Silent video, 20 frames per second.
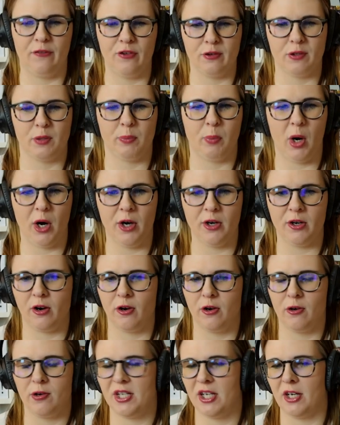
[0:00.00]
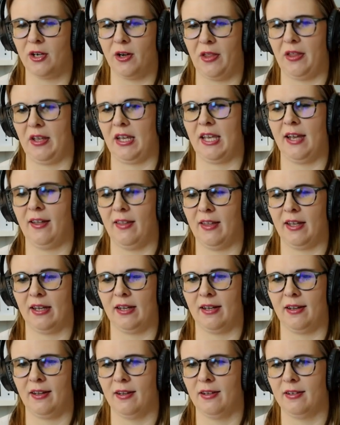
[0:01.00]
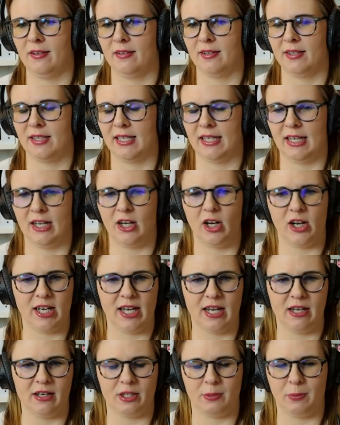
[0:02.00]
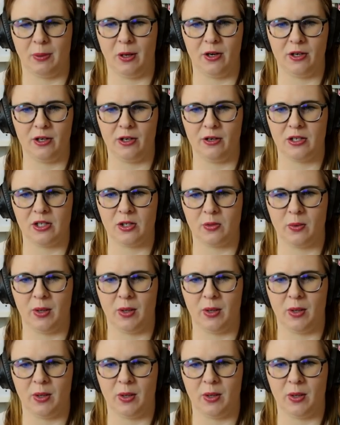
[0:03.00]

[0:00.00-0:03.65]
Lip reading: if it was partner who did all the killing, did they not get his partner as